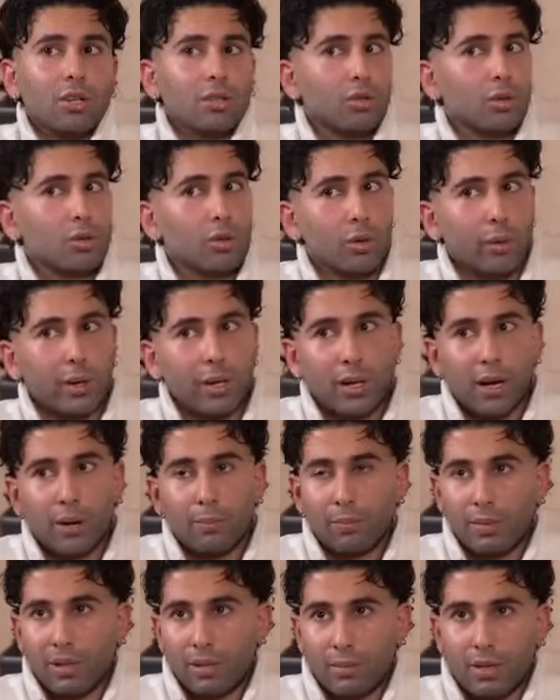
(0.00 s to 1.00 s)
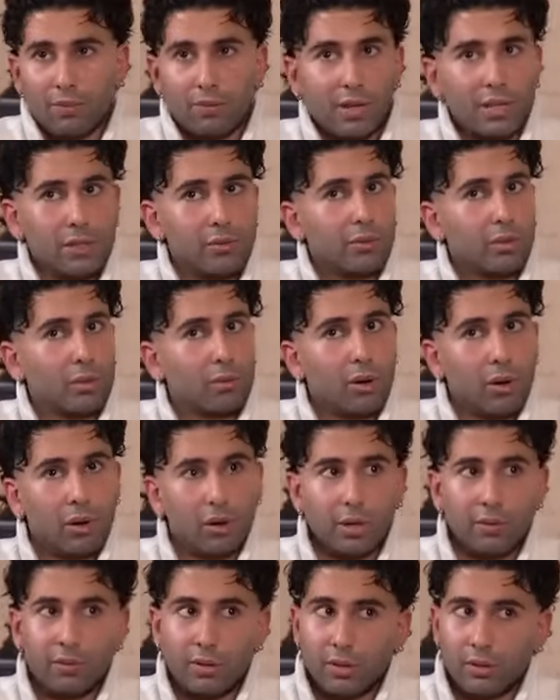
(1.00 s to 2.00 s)
So growing up, me and my friends would do
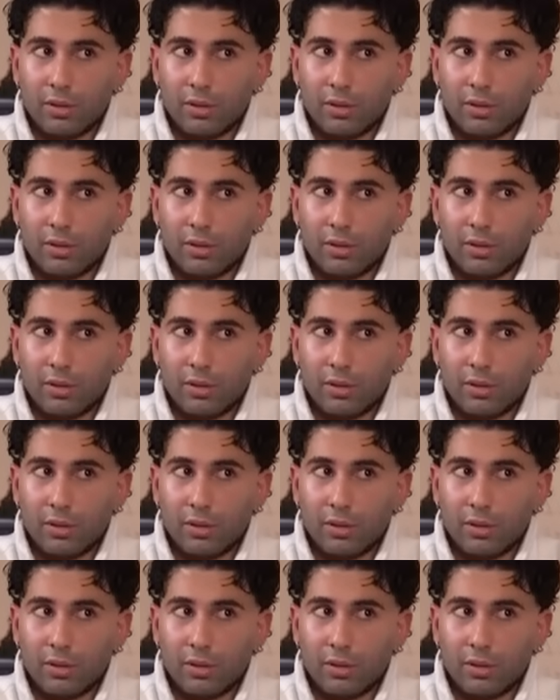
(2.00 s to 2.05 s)
Olive